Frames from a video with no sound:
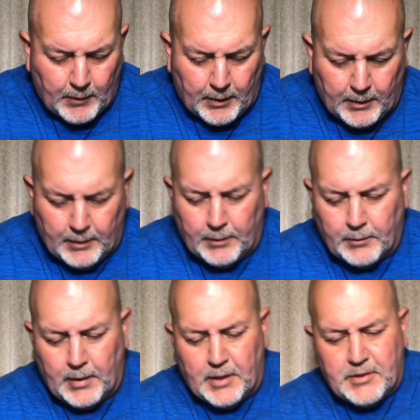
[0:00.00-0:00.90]
oh
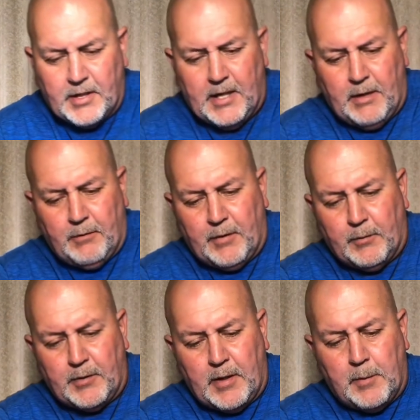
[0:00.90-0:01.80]
gosh, I can't even think what
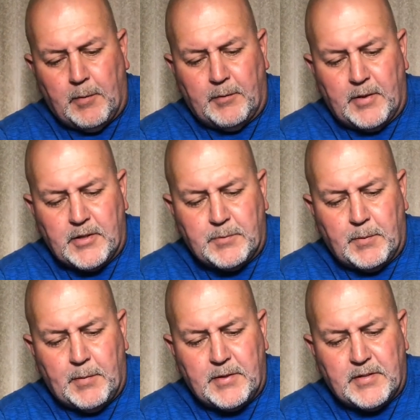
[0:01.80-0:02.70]
the name of it is, but
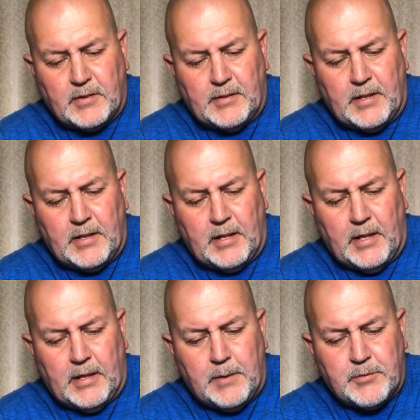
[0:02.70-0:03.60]
basically it
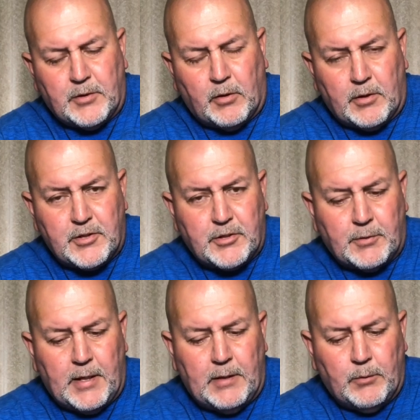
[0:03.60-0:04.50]
keeps the car
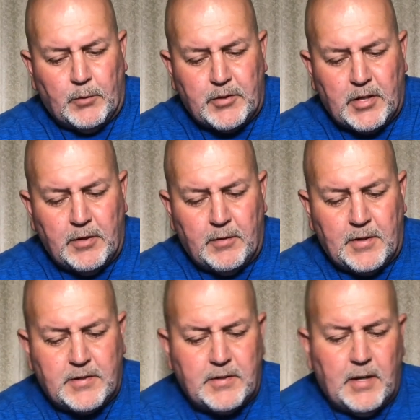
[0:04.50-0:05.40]
straight, which I know
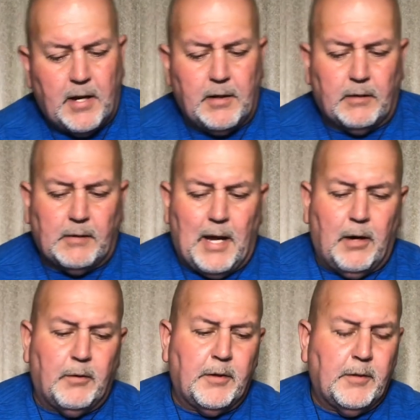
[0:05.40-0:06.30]
that's not
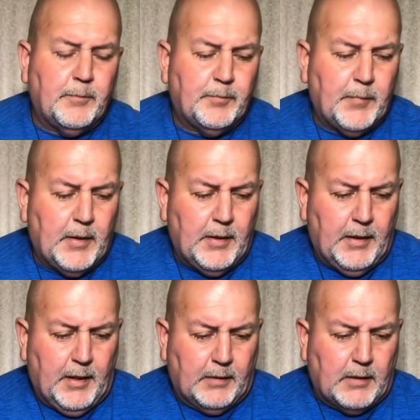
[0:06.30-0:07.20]
allowed
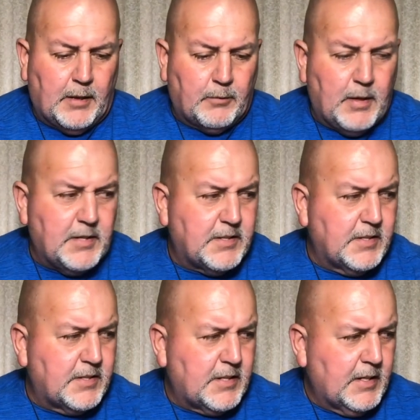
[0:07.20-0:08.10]
in a lot of
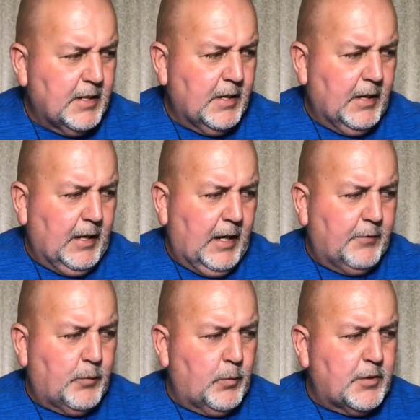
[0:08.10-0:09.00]
races. And
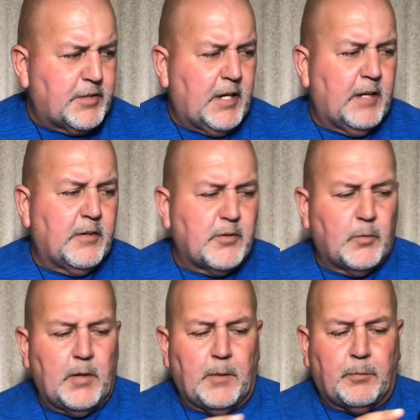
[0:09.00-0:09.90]
from what I understand, there's a
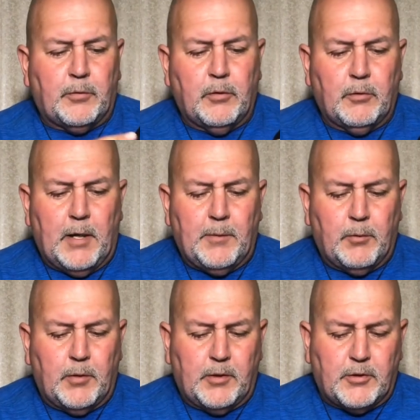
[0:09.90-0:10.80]
way to program it
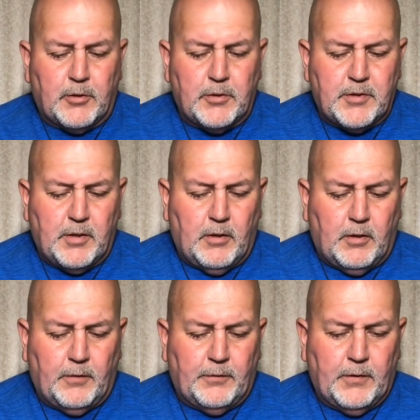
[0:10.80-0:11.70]
where it turns it
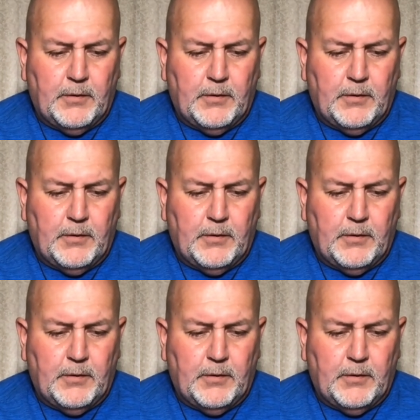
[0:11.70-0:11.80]
off,